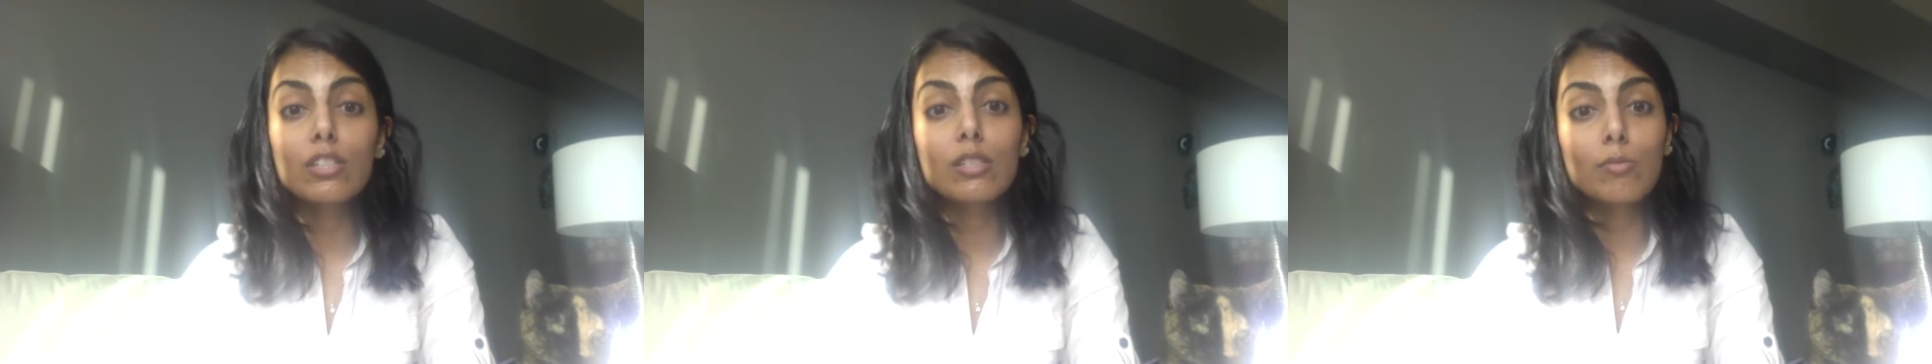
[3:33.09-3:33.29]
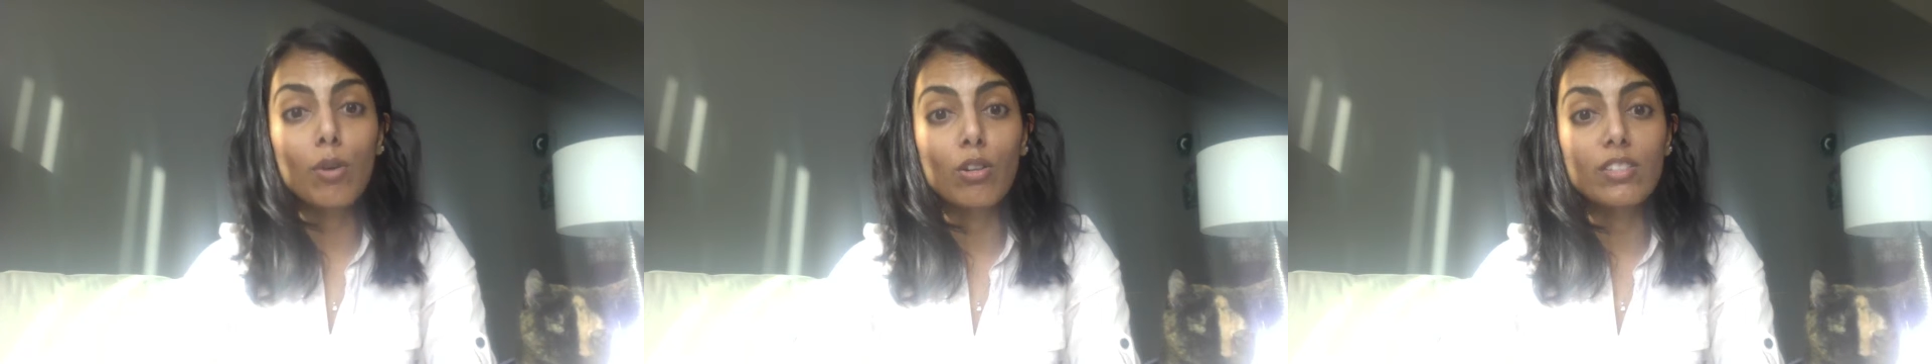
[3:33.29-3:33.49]

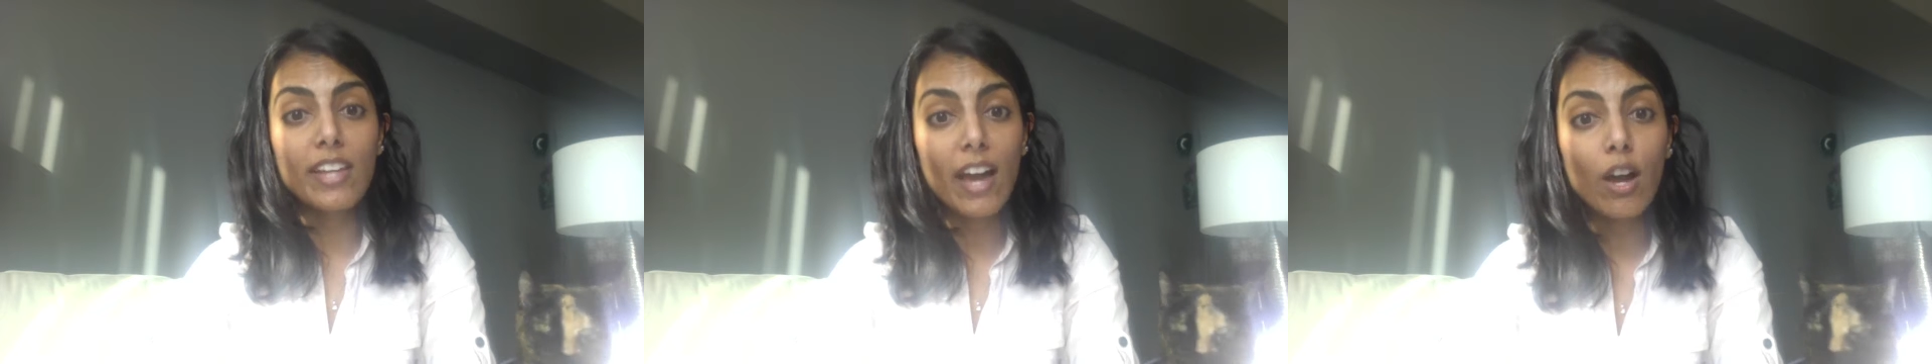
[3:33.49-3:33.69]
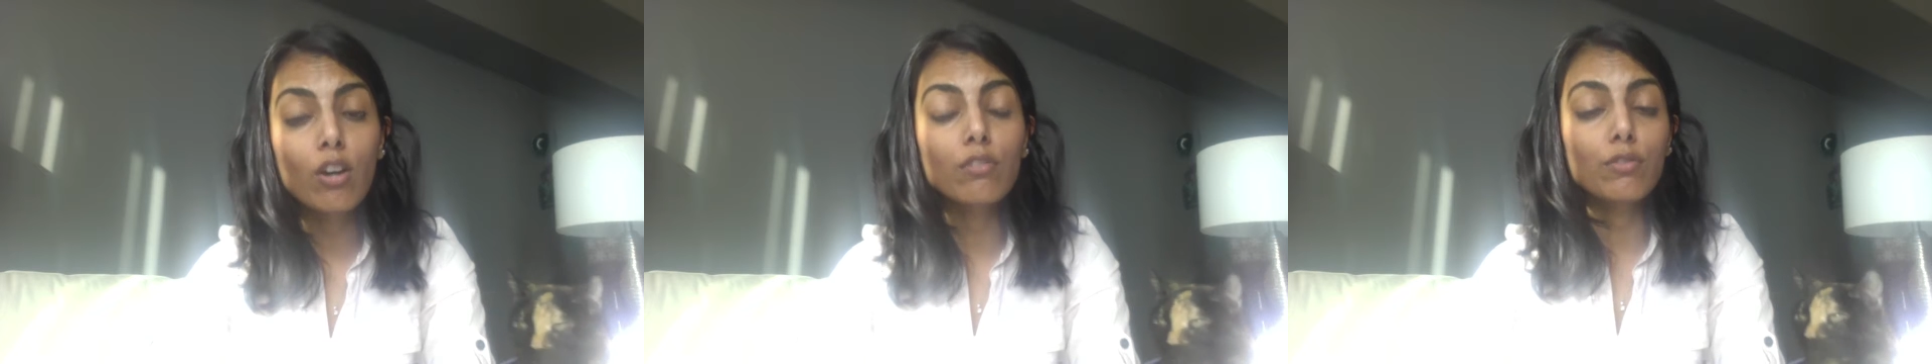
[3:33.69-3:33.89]
small
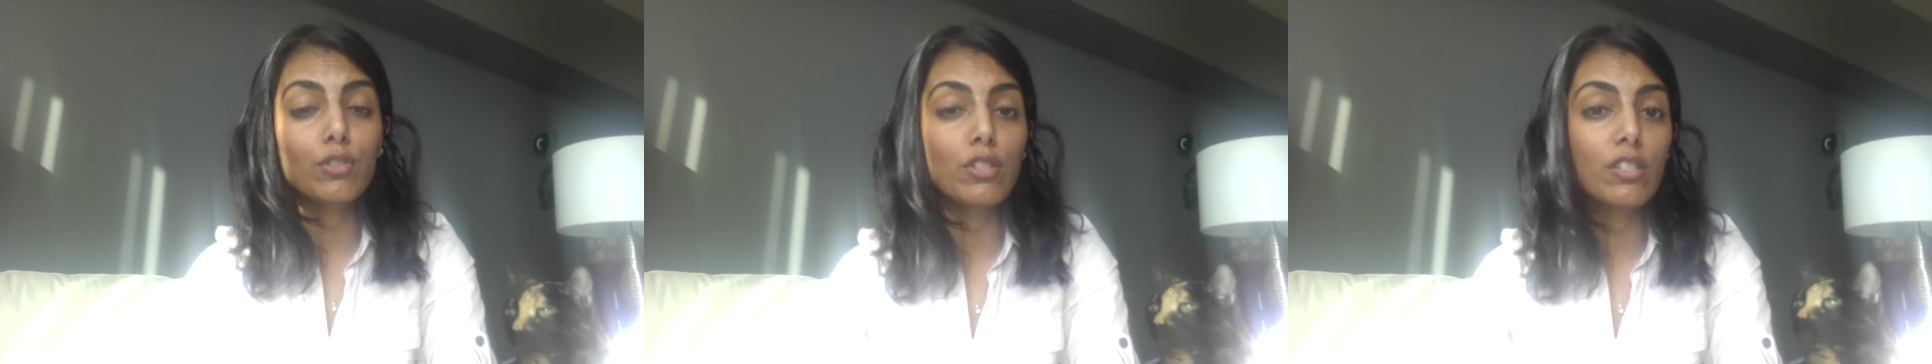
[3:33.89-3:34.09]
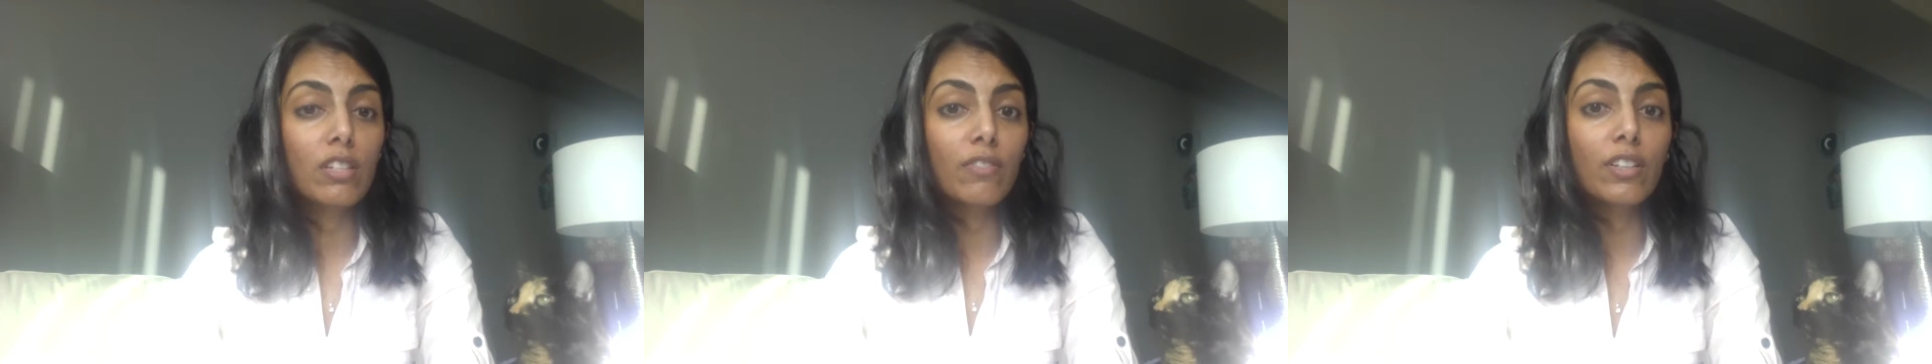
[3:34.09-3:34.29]
town
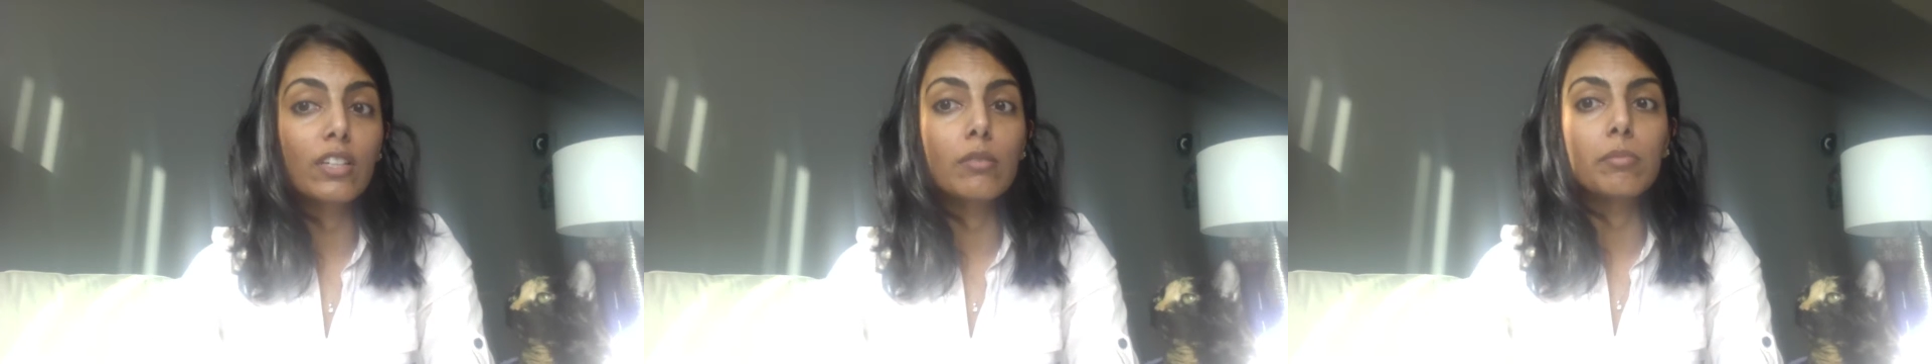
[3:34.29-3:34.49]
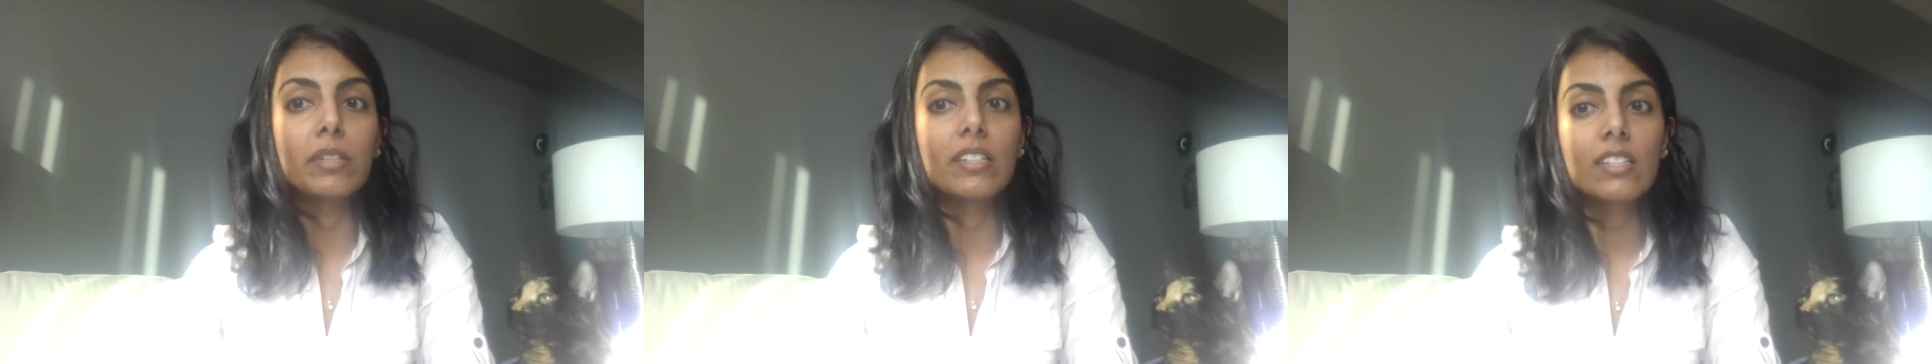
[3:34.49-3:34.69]
versus living
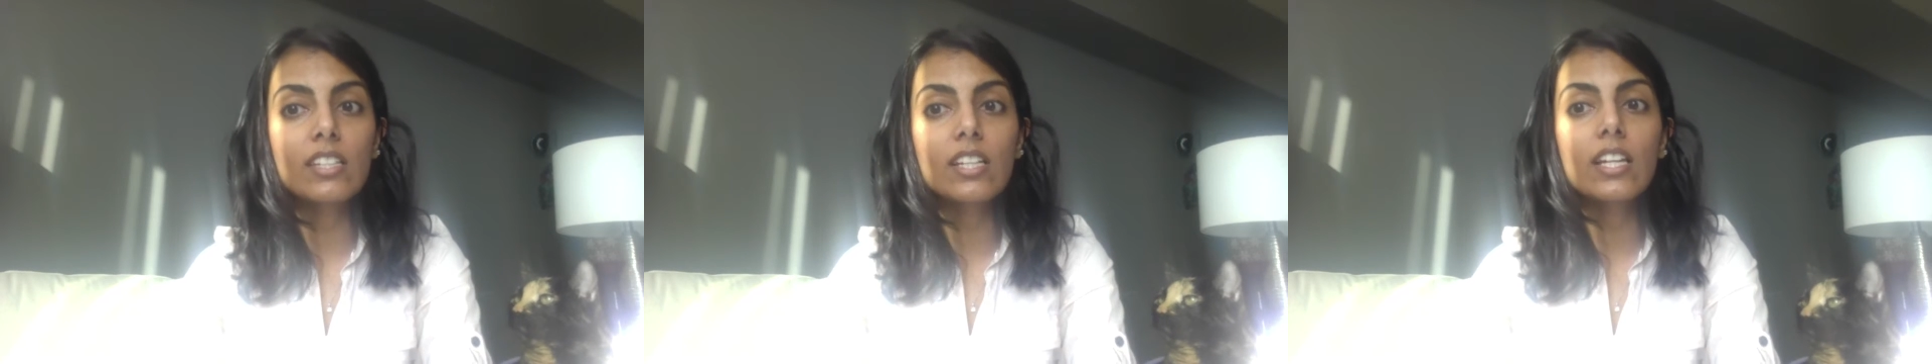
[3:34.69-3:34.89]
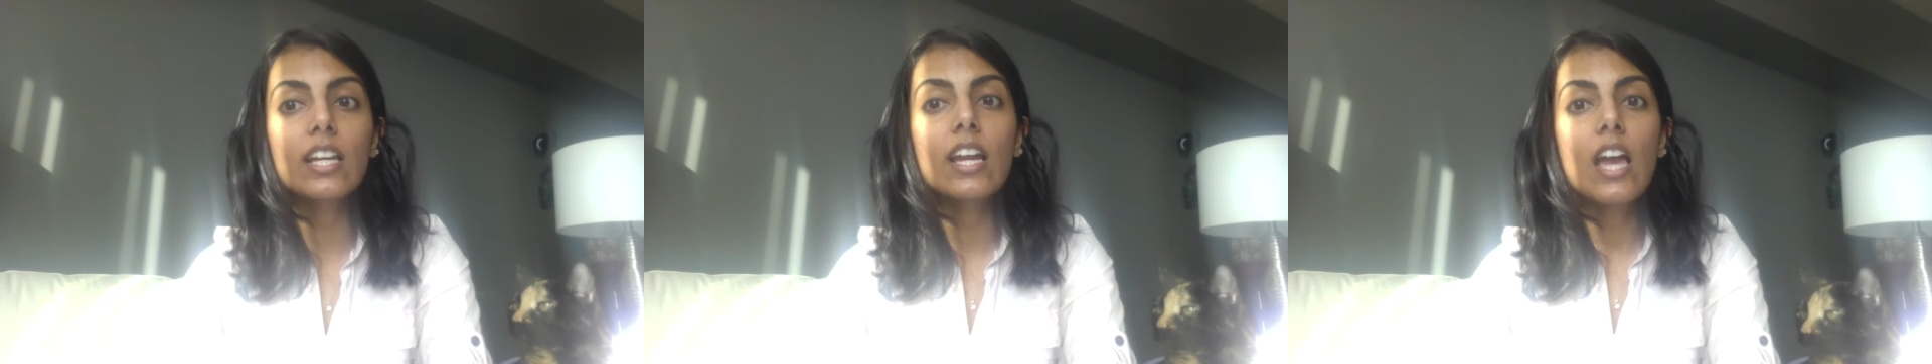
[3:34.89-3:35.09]
in a big
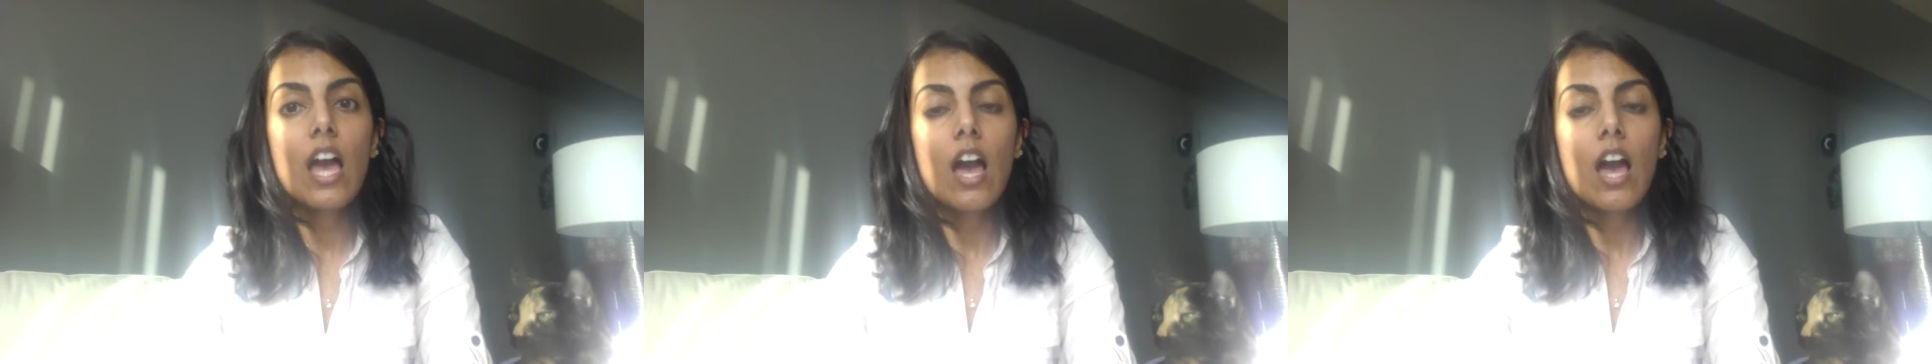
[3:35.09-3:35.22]
city.